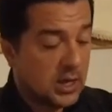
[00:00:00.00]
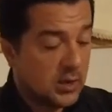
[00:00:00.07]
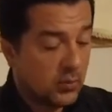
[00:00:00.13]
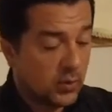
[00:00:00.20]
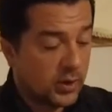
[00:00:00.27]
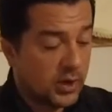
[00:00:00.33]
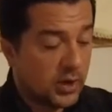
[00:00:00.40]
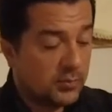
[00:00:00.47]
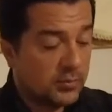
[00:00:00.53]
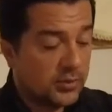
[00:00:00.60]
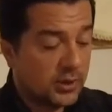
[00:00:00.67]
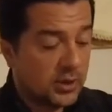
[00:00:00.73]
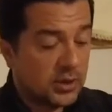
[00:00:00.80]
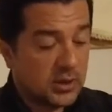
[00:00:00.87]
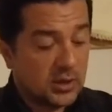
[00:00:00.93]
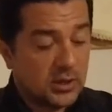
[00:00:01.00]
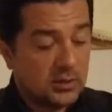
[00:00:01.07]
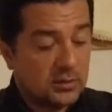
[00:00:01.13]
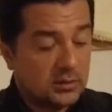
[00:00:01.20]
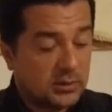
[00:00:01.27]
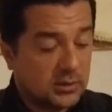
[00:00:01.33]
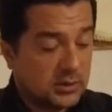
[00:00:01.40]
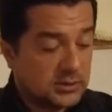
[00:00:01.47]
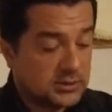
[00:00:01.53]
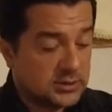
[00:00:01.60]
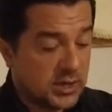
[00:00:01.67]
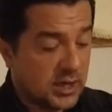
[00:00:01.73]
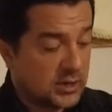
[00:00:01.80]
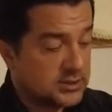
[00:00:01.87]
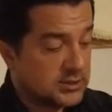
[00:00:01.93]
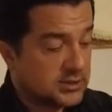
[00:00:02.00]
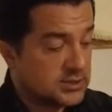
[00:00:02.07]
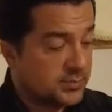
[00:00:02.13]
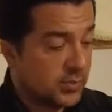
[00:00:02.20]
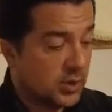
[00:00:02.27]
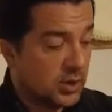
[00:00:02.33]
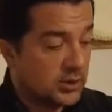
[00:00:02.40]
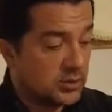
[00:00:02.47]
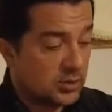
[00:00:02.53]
What I'm thinking, this excess part